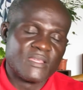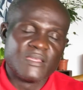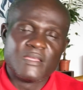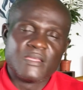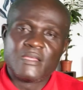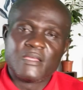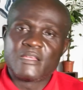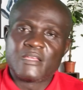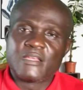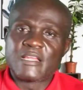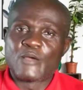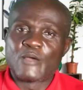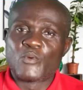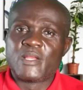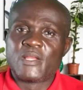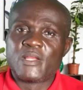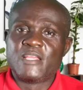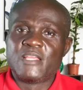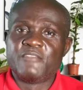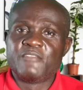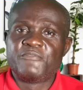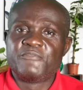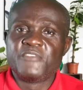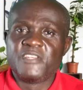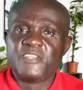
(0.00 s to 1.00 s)
Now, when he
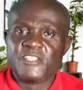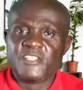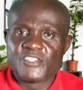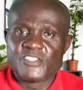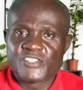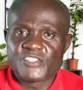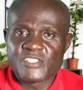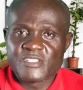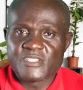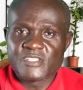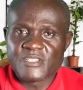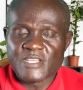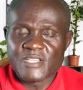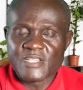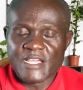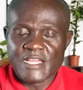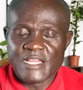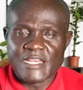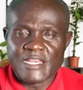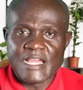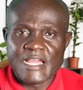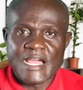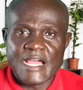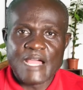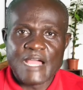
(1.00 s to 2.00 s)
finished, and
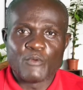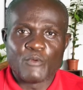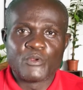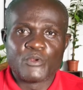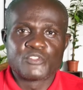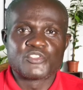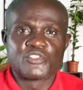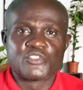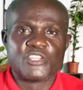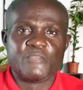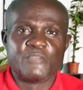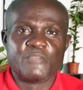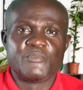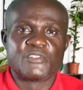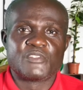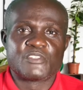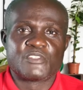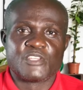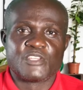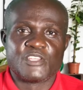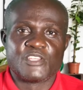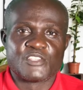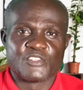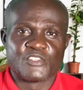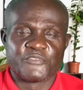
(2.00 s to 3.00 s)
I went to him in
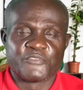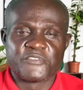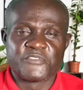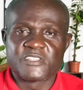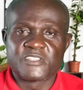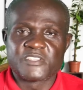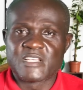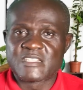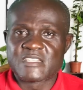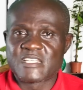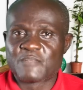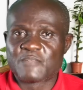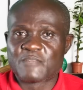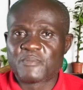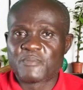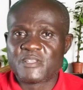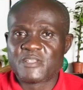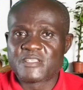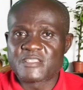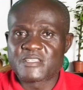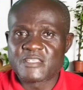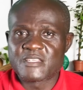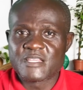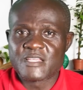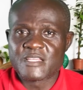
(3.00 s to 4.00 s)
his office and said, please,
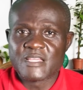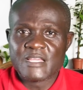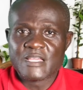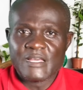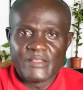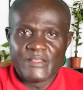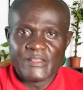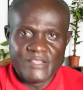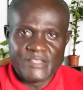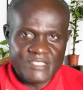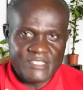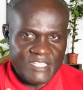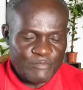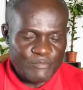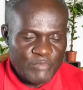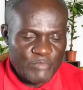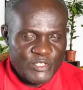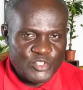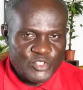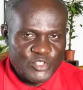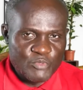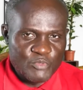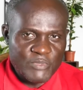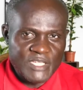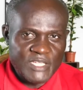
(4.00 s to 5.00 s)
the statement you
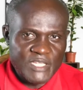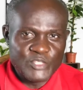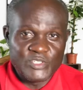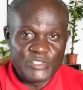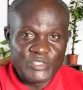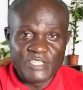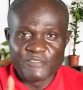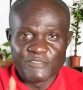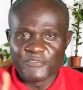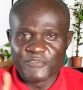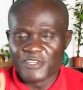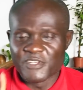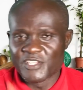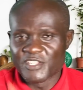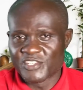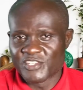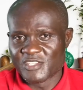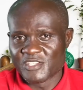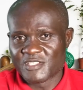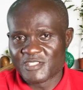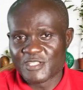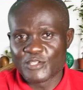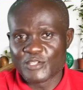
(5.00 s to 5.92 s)
made, you didn't finish it.